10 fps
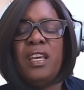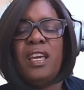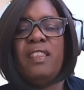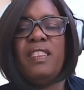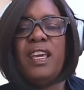
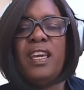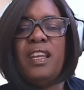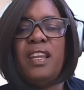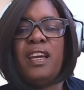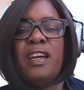And
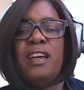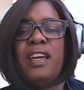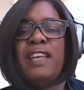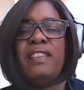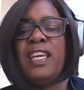then
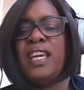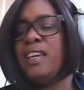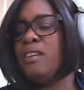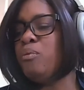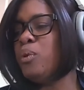at the
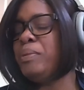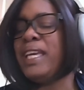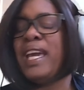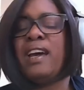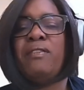end, we'll be
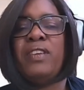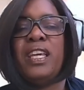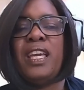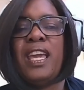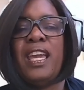
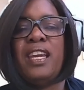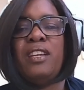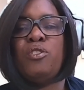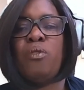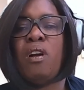having
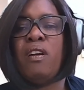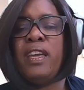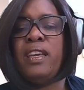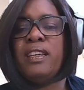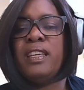a
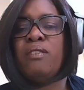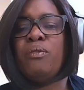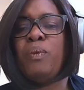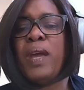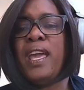drawing, a
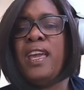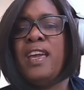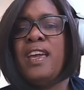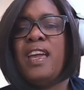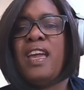giveaway,
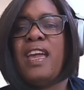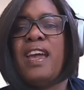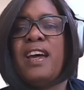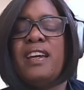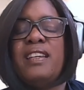
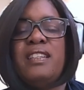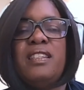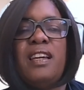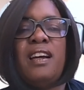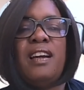and
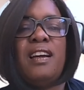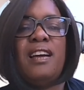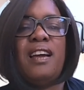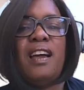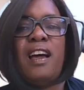
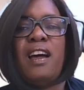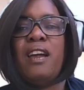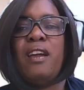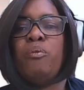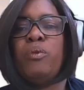
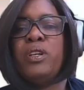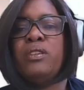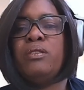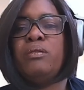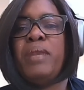I
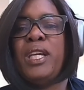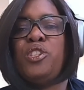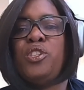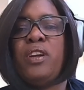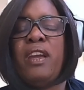will make
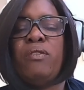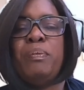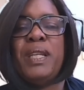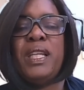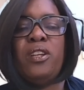sure
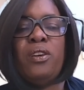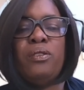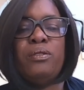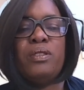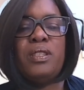everybody
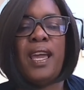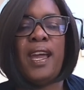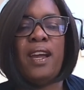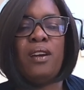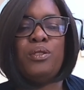knows
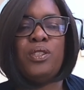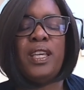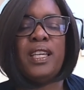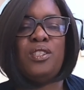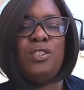how to
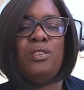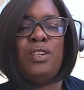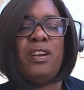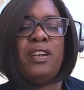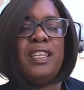get to
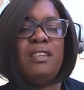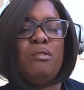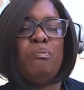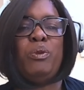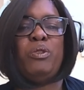Yarn Geek
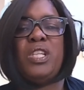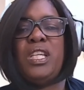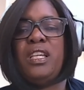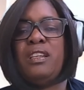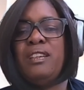Boutique.